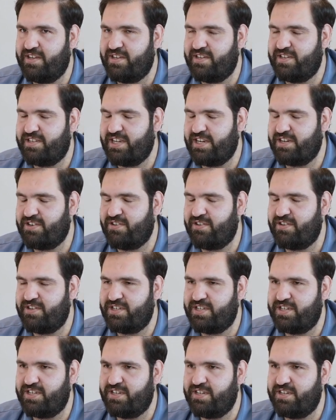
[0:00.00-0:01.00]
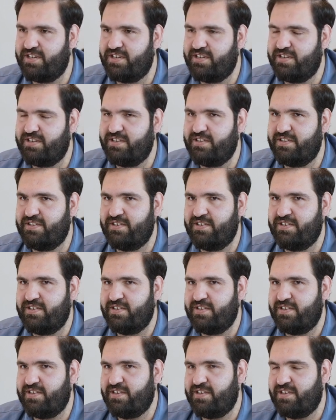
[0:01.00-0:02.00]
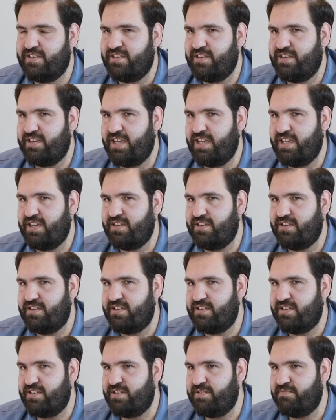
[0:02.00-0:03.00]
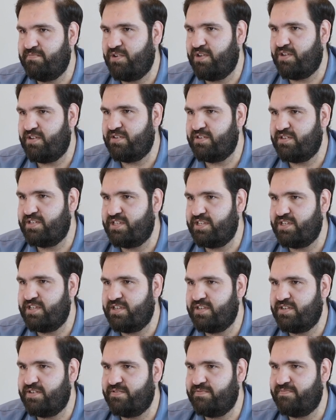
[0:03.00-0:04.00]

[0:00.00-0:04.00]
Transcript: cytology and biology.